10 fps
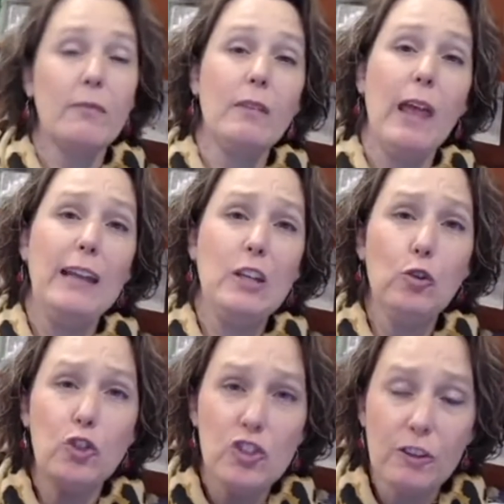and you
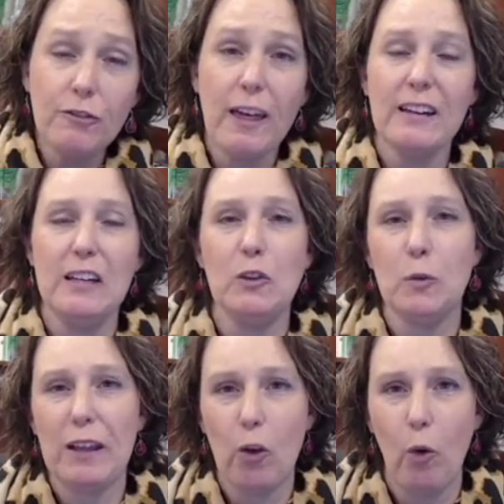shift that into
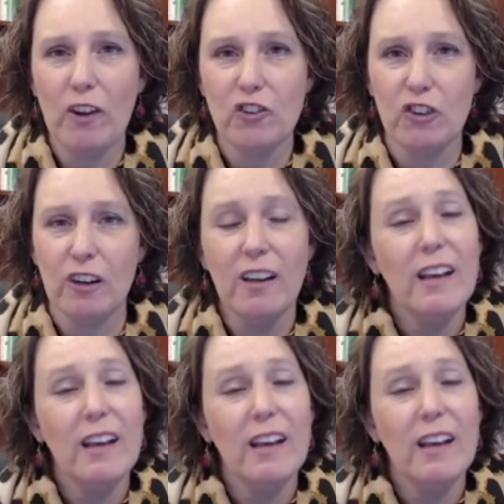a question